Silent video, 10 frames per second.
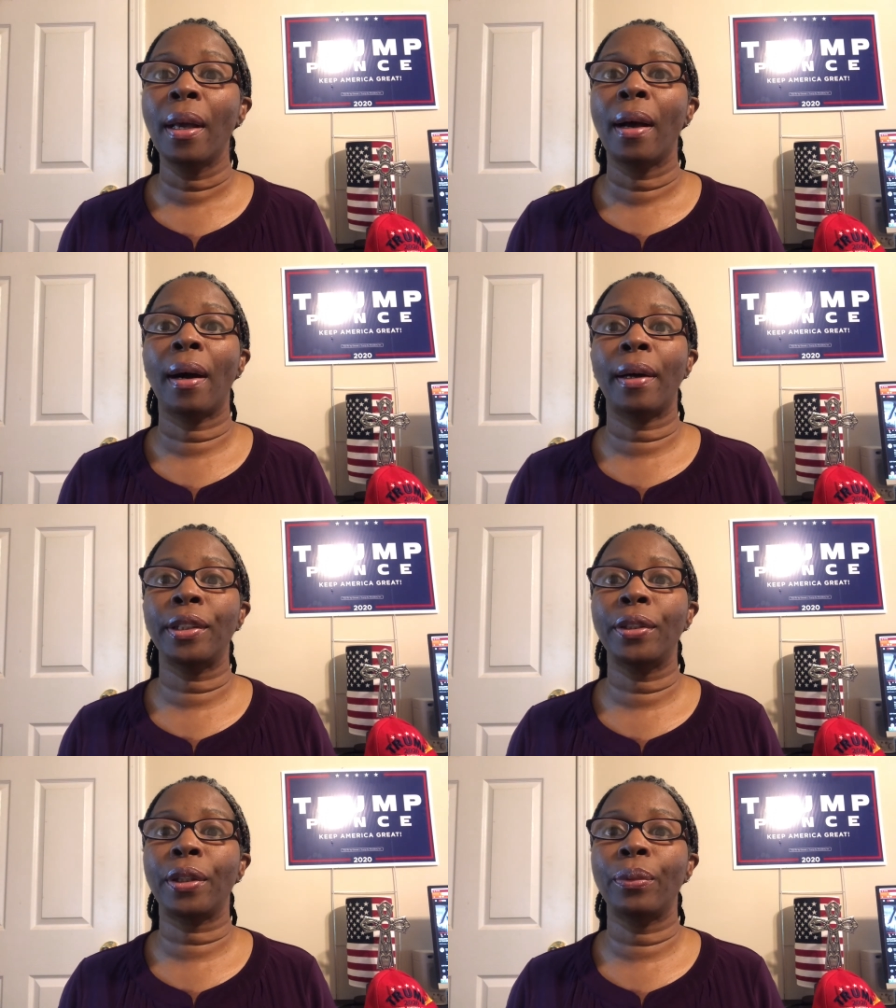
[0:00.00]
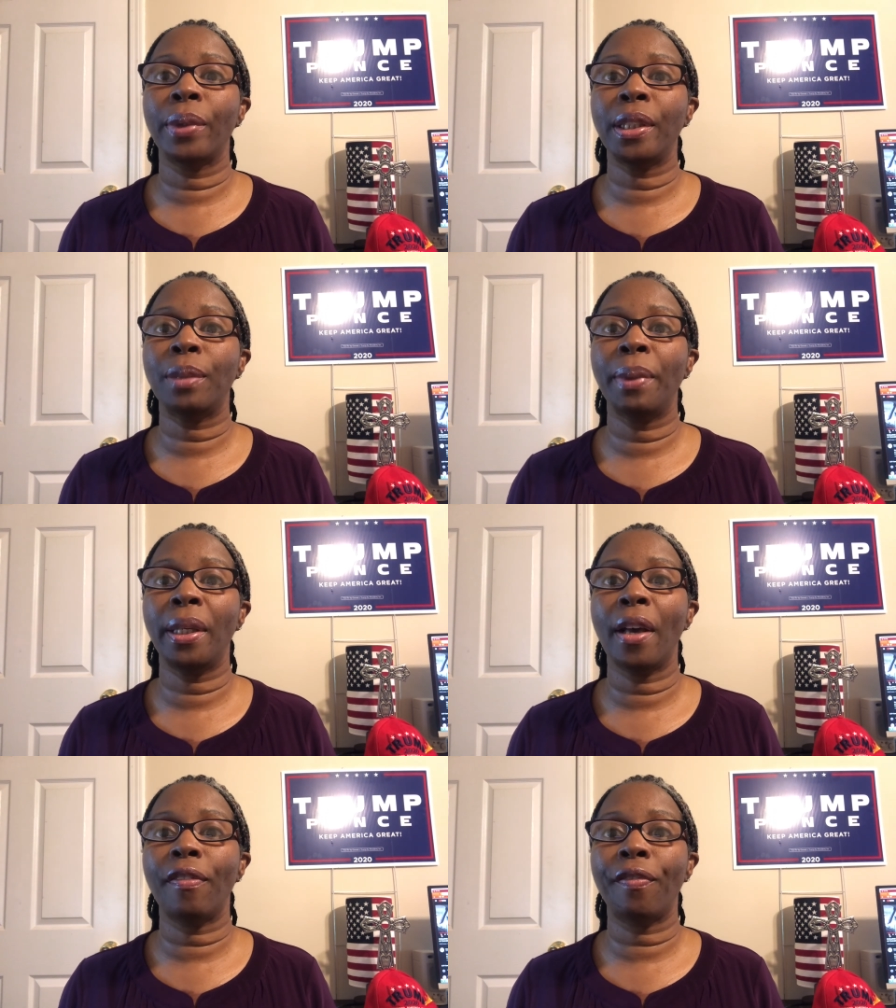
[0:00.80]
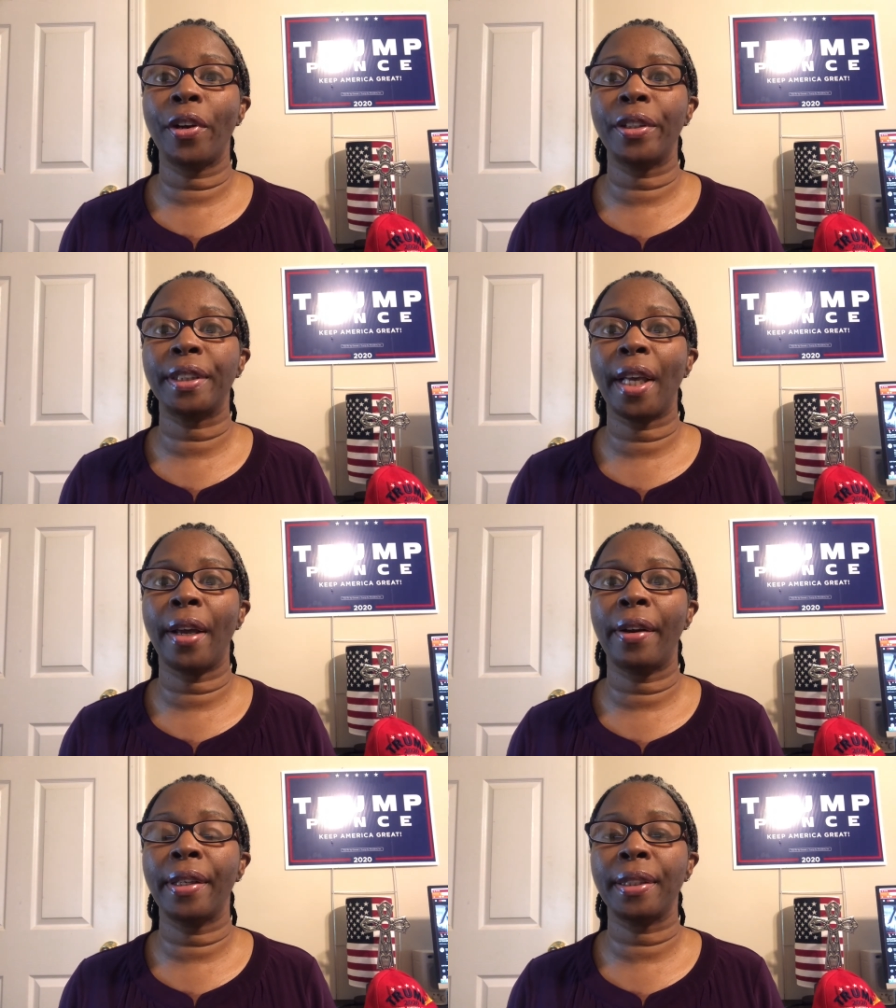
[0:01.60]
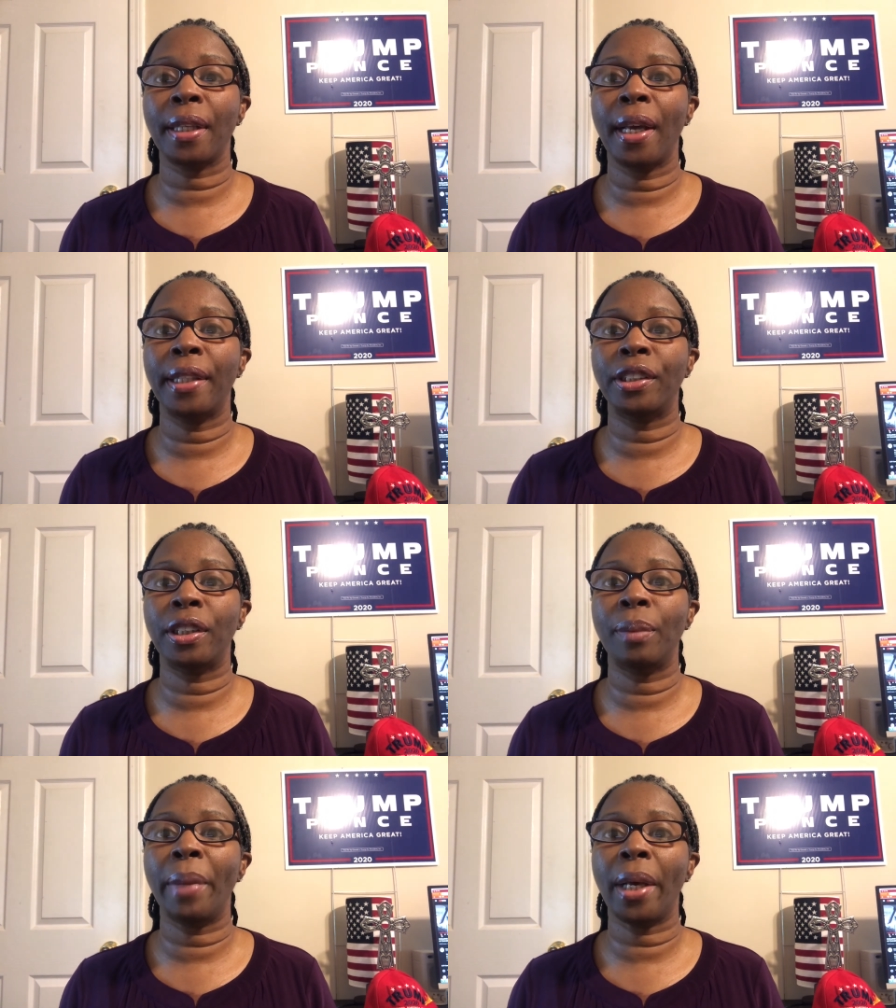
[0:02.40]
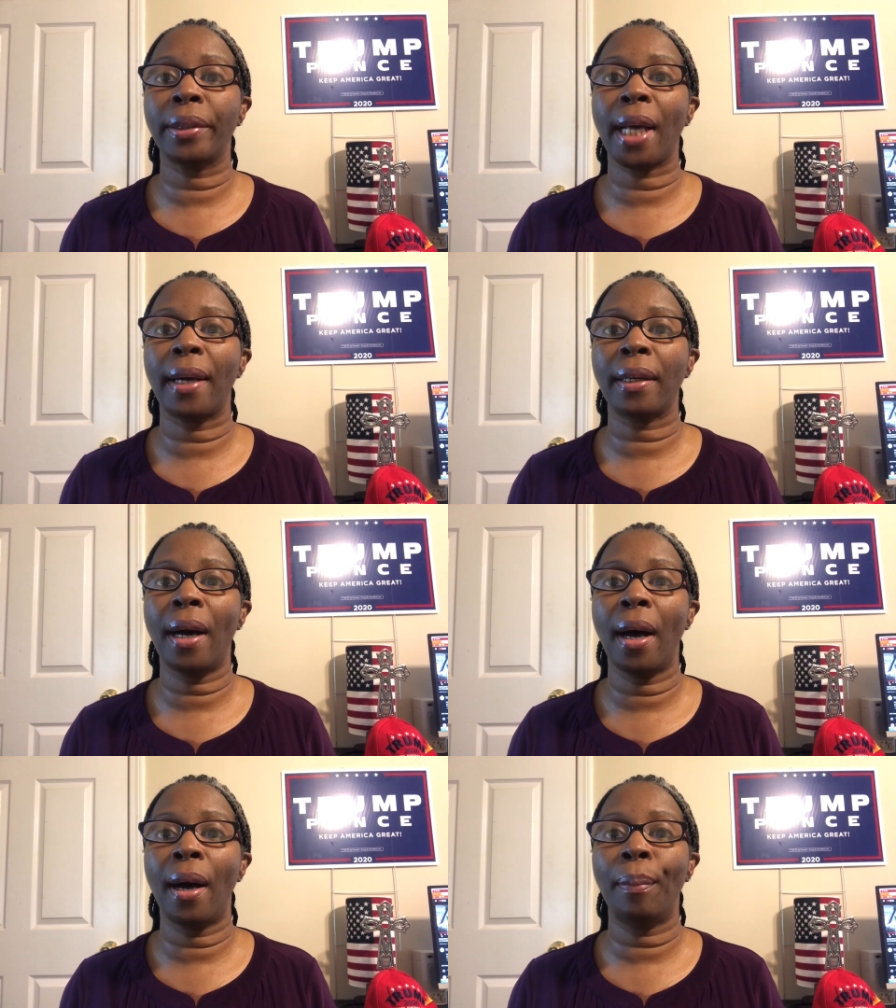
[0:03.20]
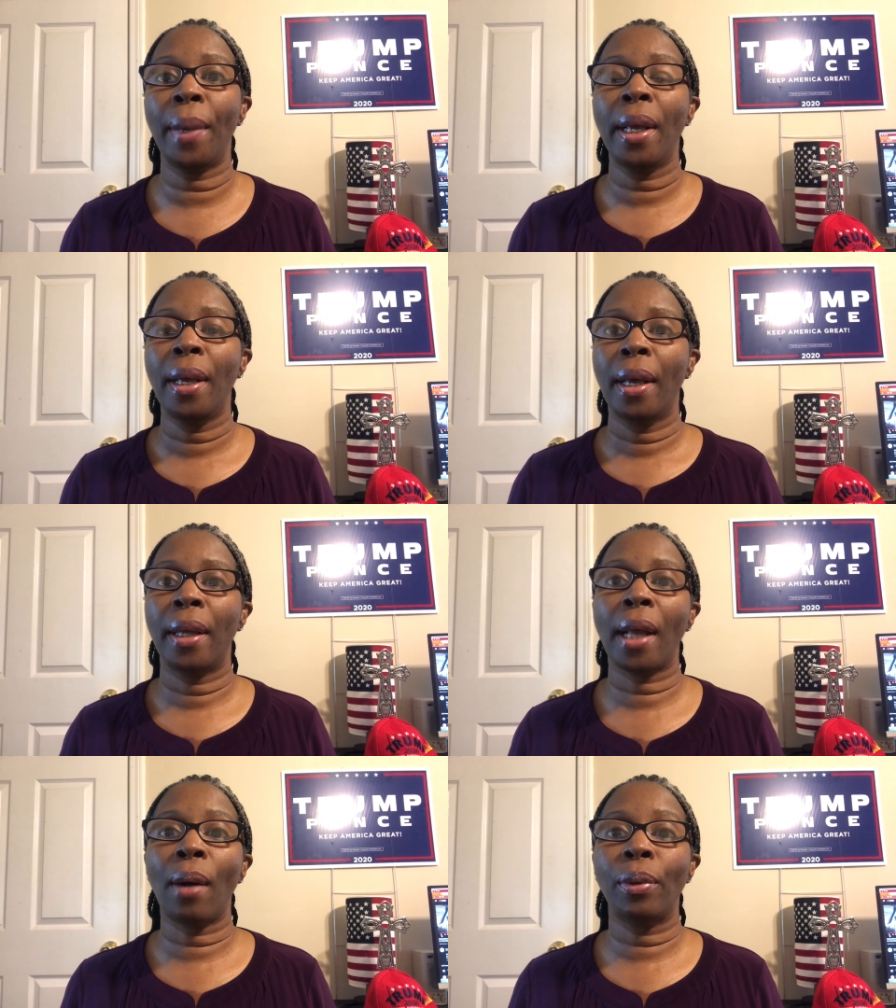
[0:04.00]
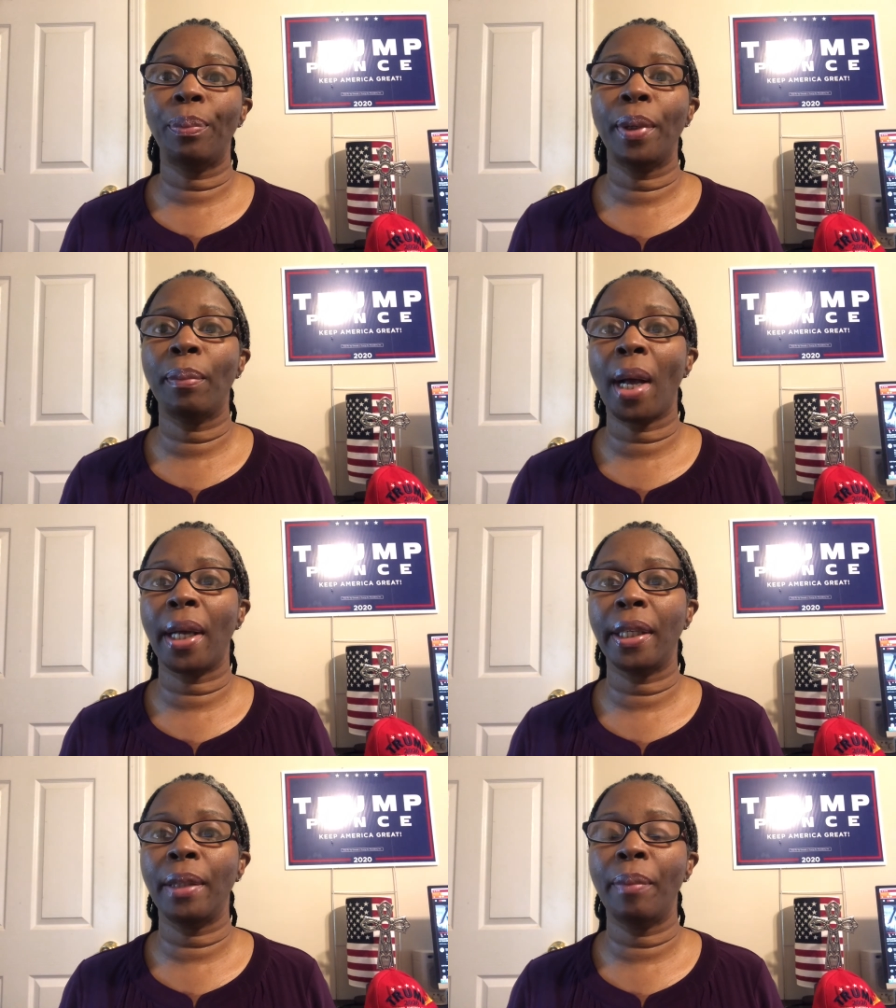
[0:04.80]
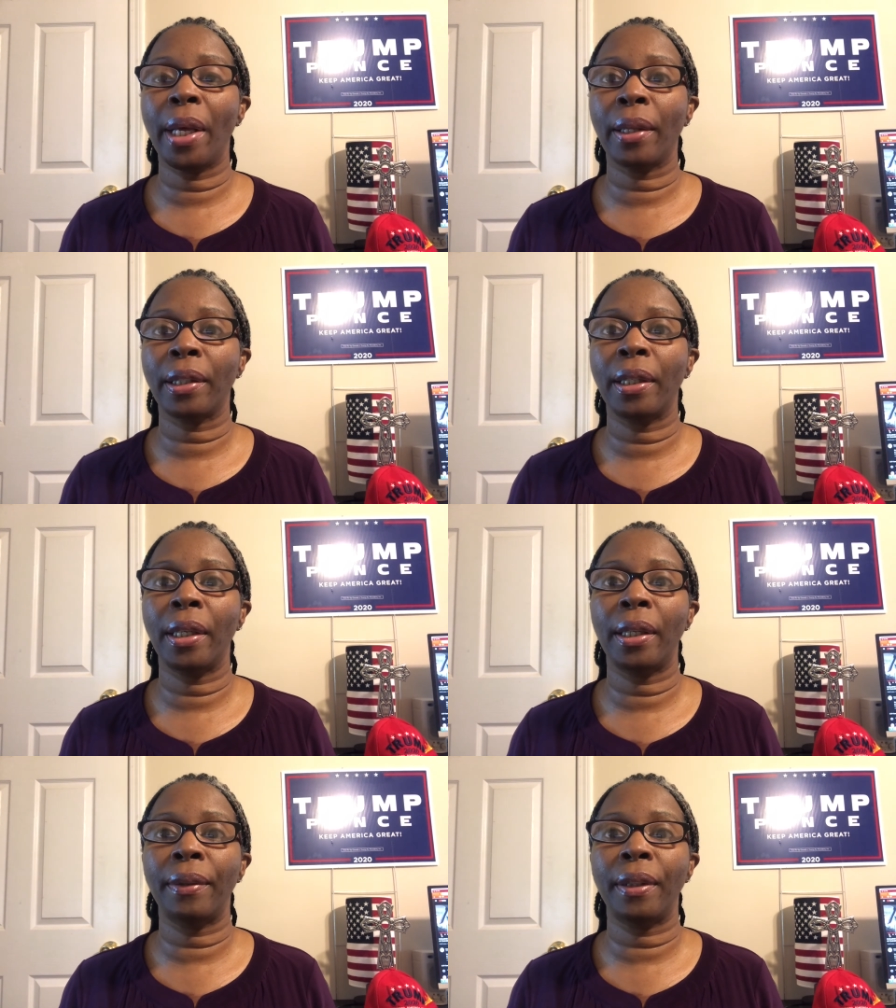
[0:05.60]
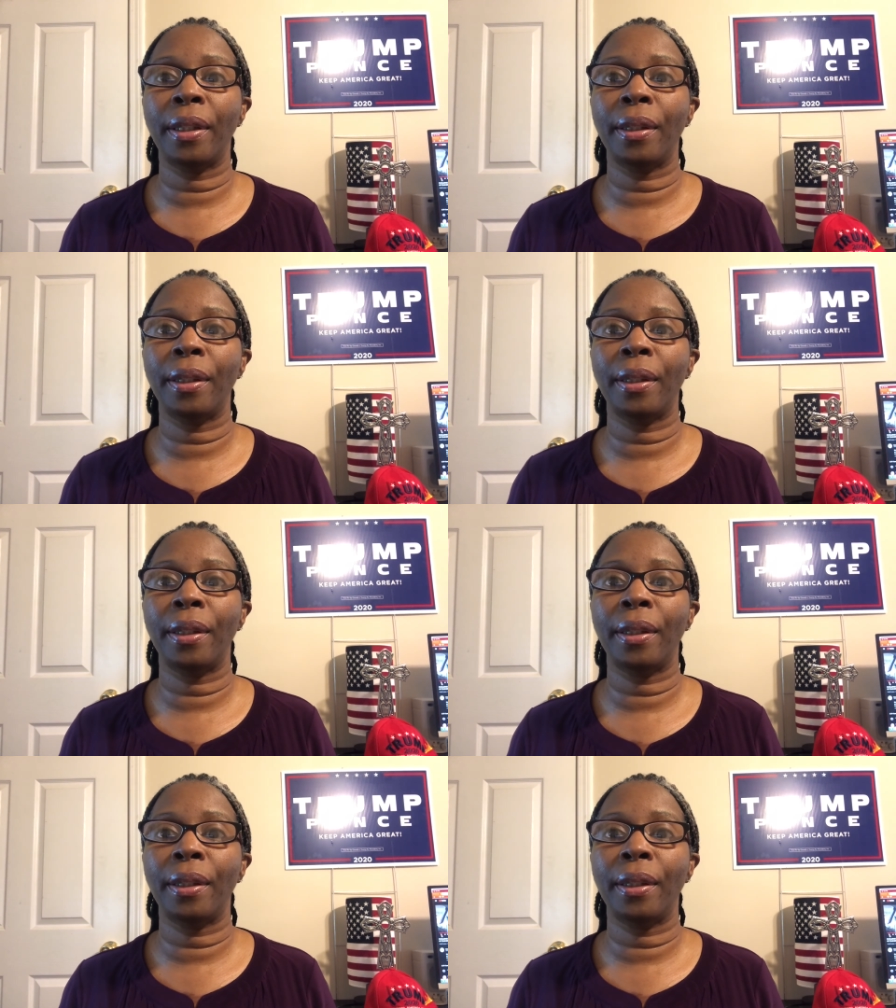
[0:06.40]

uh, you can reach me at firstheiress at gmail.com and I will put my email in